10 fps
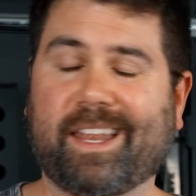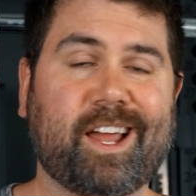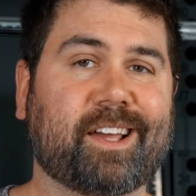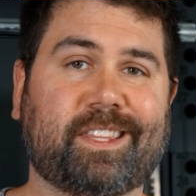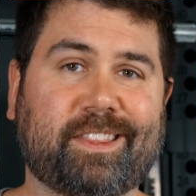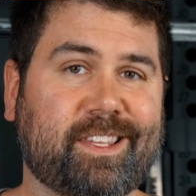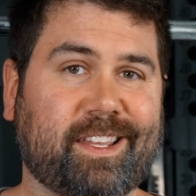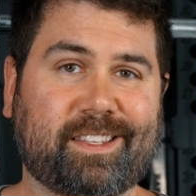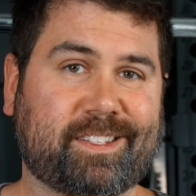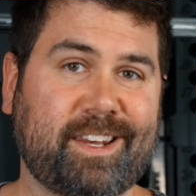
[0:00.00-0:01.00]
not that
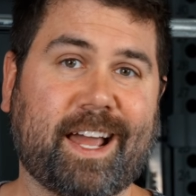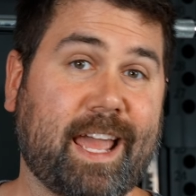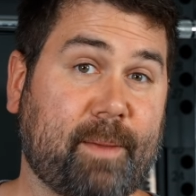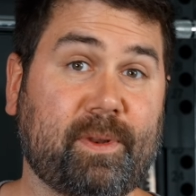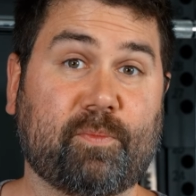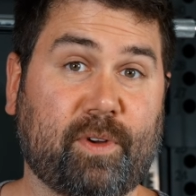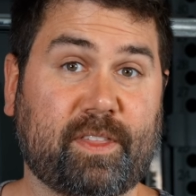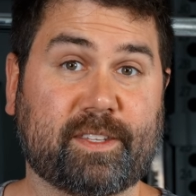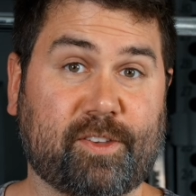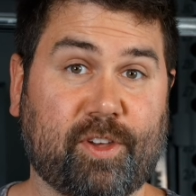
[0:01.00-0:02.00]
it's not happening with
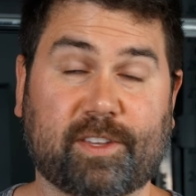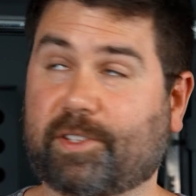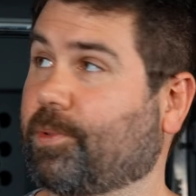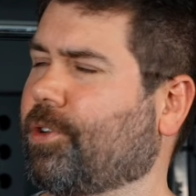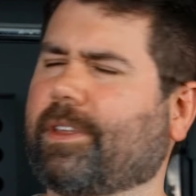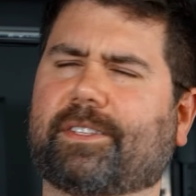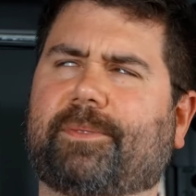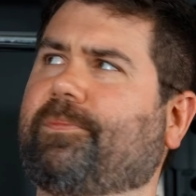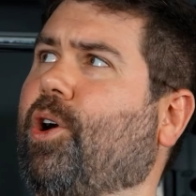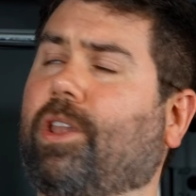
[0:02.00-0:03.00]
this adjustable or
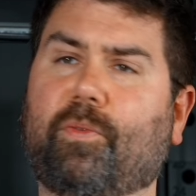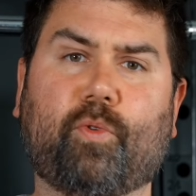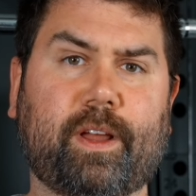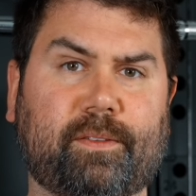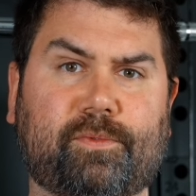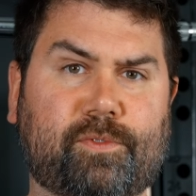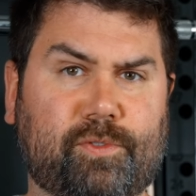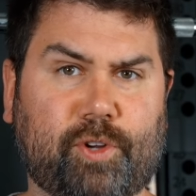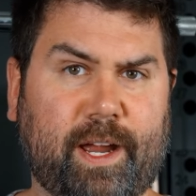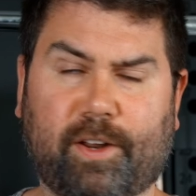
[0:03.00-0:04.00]
this all-in-one
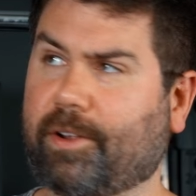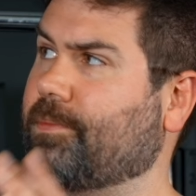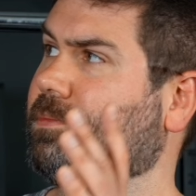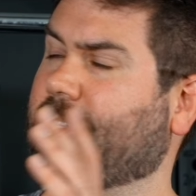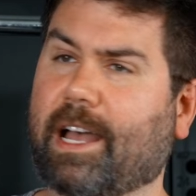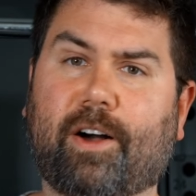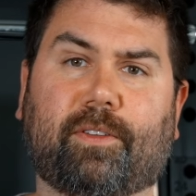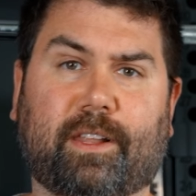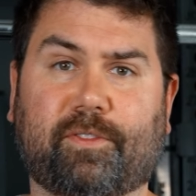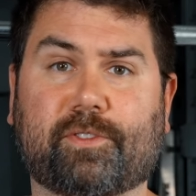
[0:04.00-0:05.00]
trainer
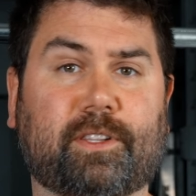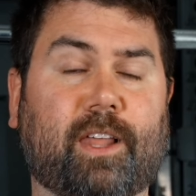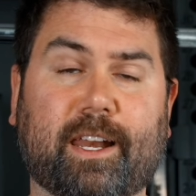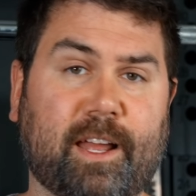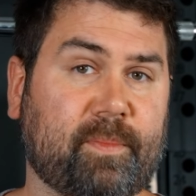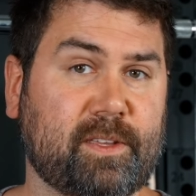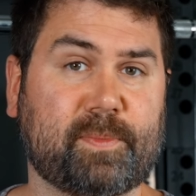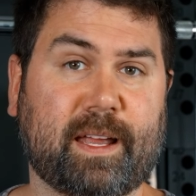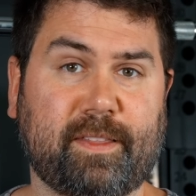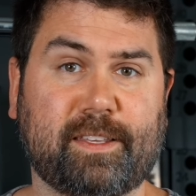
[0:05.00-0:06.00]
style. Like there's a lot of companies
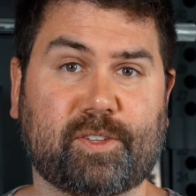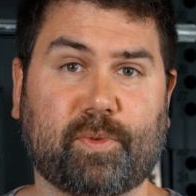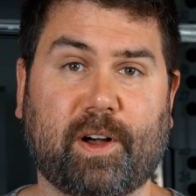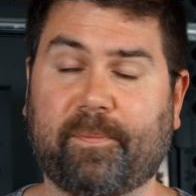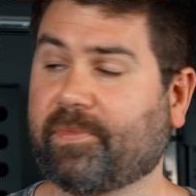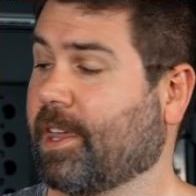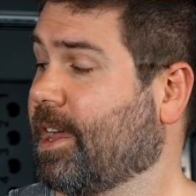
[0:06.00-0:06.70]
making these as well.